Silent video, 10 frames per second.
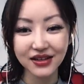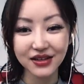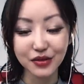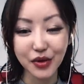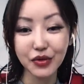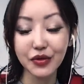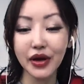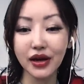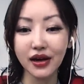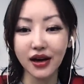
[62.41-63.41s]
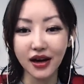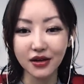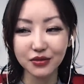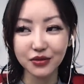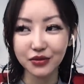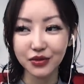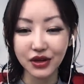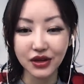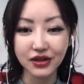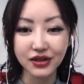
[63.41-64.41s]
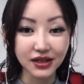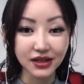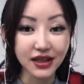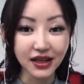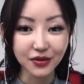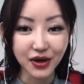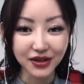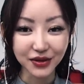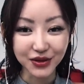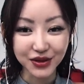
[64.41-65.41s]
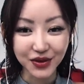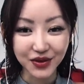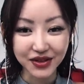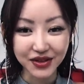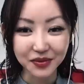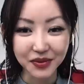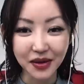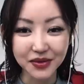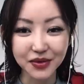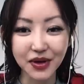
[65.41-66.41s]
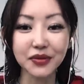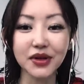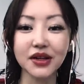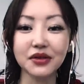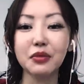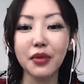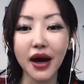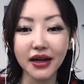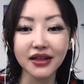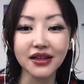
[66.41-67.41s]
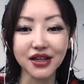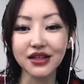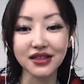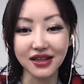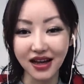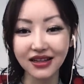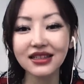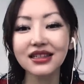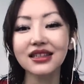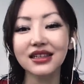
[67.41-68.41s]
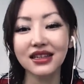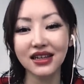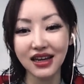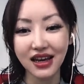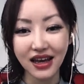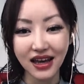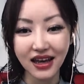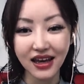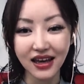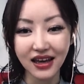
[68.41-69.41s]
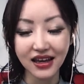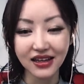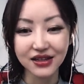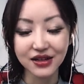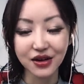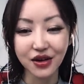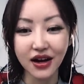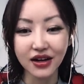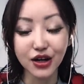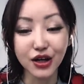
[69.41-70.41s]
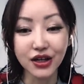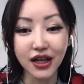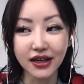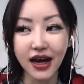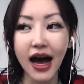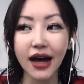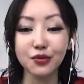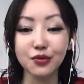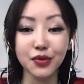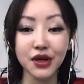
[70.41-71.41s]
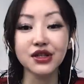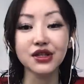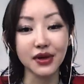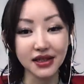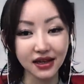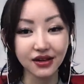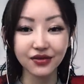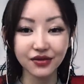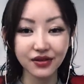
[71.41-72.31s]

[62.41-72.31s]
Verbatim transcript: So when we wake up, we still think we are in North Korea. Sometimes we have to like remind each other it's not. And so I learned like how to pinch myself.